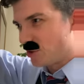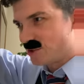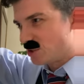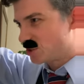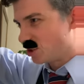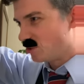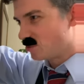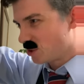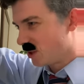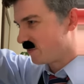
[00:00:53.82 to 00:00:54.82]
thinks he's
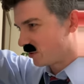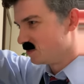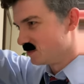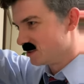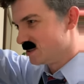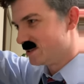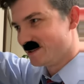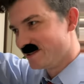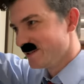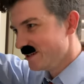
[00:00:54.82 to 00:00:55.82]
so clever.
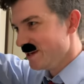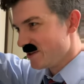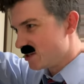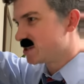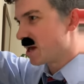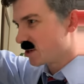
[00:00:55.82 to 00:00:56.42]
This